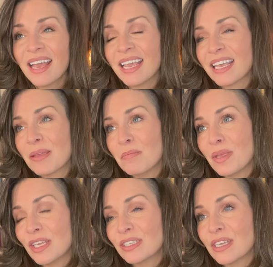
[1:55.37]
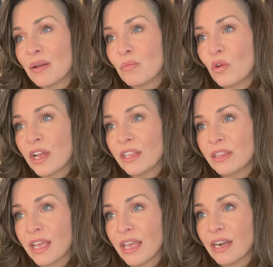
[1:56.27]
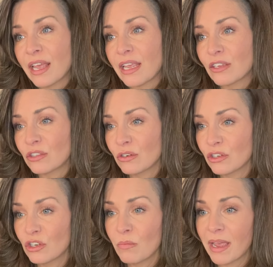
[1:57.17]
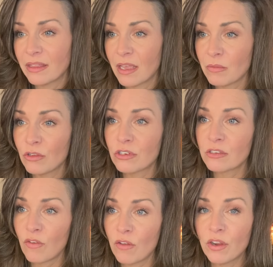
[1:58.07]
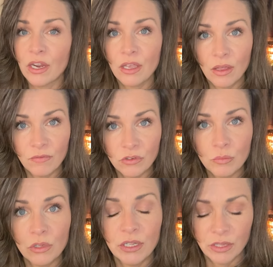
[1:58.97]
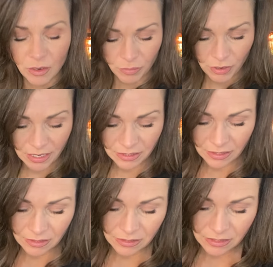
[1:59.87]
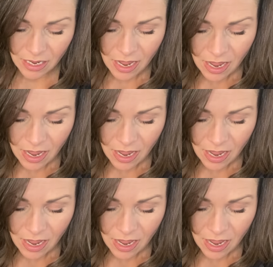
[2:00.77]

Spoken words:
It can be someone that, like, as soon as you met them, you just felt very comfortable in their presence.